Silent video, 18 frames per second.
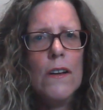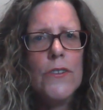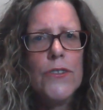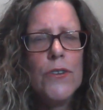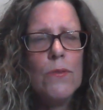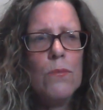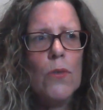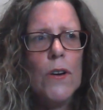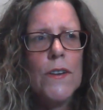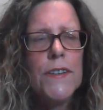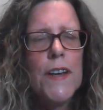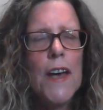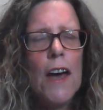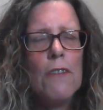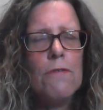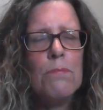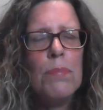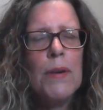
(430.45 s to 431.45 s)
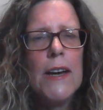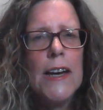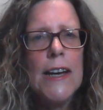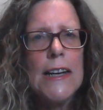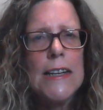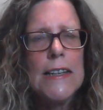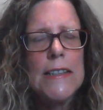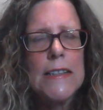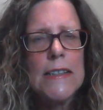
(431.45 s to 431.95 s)
to want to have
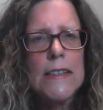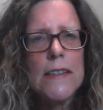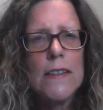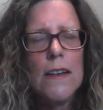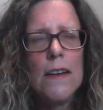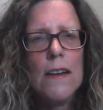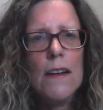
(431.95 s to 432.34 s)
peace?